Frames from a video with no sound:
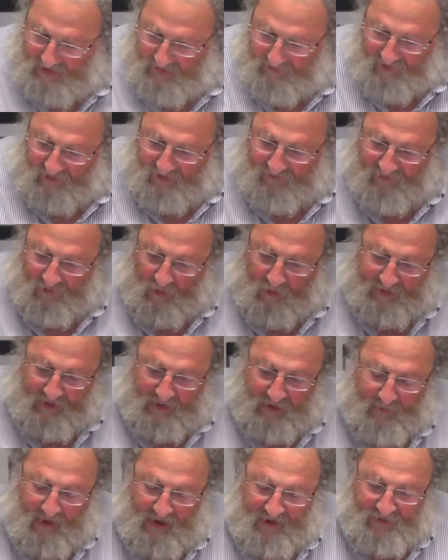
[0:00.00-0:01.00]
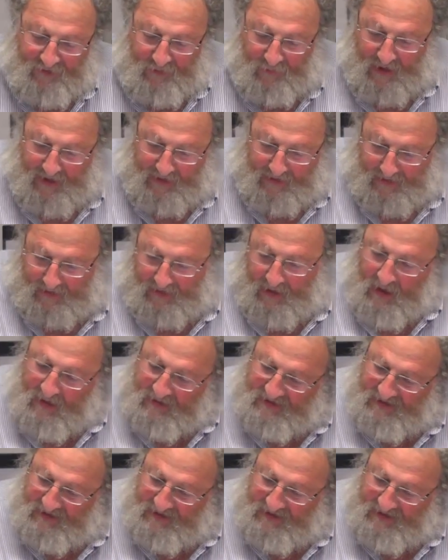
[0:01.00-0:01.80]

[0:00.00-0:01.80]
leaving the fold in the Mediterranean,